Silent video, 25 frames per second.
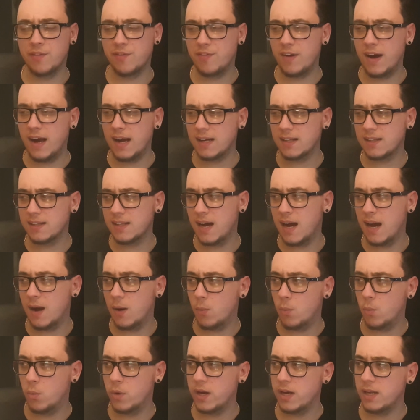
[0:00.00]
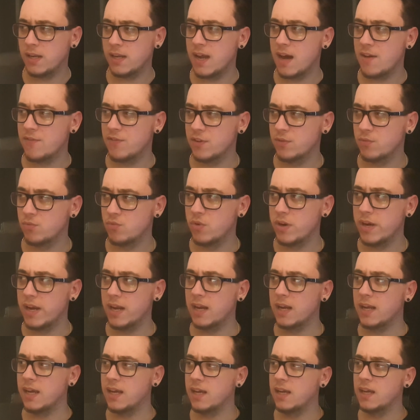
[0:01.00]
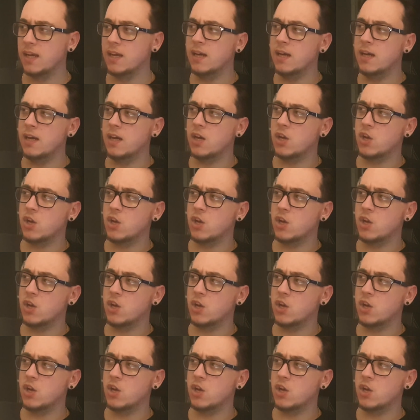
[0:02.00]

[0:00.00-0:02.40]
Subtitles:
in the fact that we never really